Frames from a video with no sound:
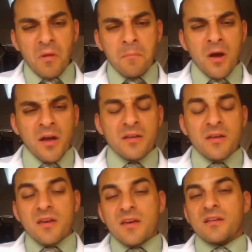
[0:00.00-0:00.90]
But
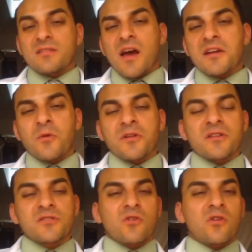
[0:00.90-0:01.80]
he's 91
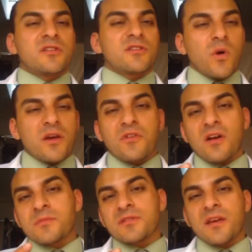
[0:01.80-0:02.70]
years old. His wife
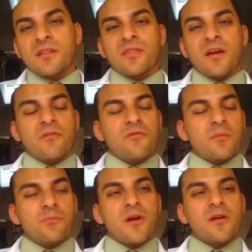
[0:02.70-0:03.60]
comes in. They're
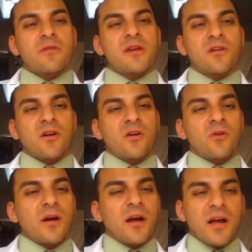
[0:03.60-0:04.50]
from Puerto
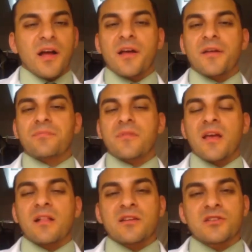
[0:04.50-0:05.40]
Rico. Uh,
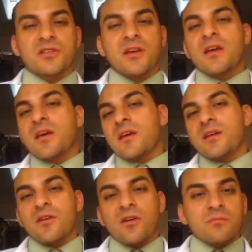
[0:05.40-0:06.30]
English,
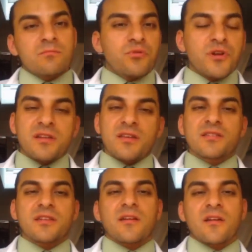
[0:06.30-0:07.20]
you know, pretty
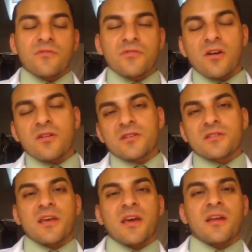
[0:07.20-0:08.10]
decent enough to
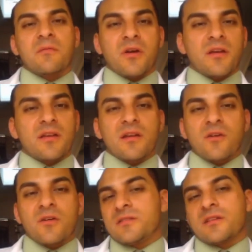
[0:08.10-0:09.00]
understand. But you
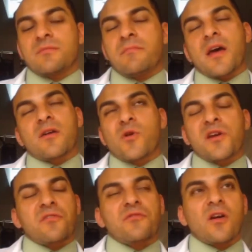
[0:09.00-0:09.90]
know, it doesn't matter where
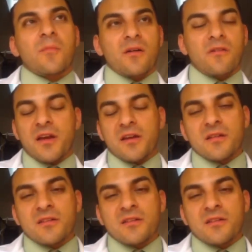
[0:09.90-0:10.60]
you're from, right?